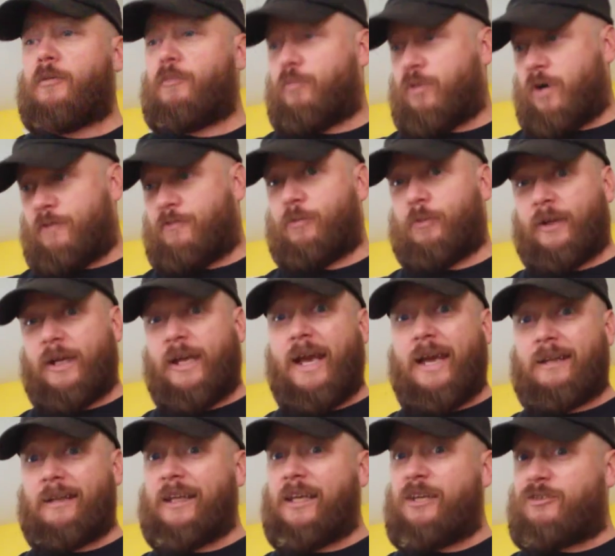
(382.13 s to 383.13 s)
preferably
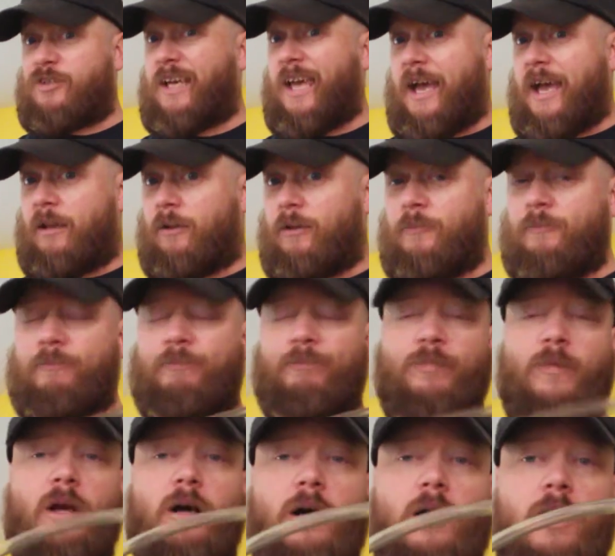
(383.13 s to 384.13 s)
at least a gallon
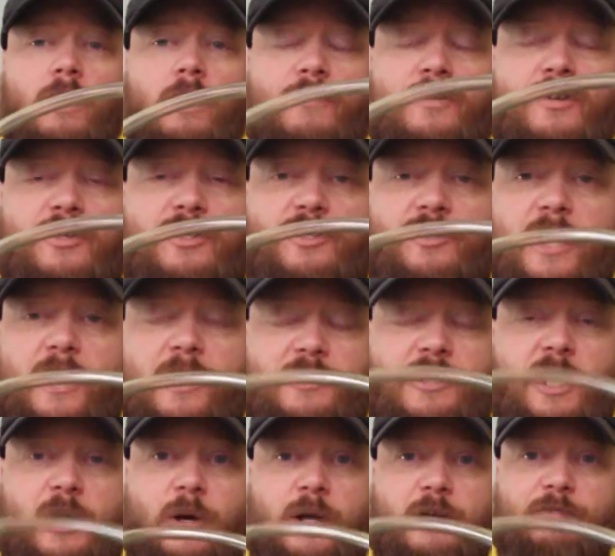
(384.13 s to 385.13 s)
of
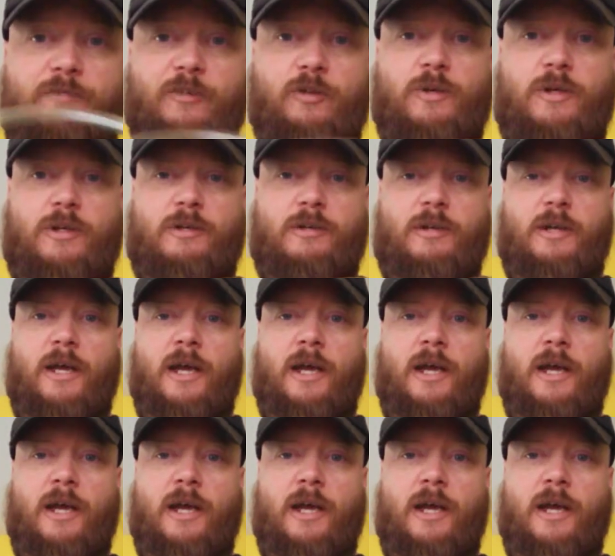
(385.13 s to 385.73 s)
sanitary fluid,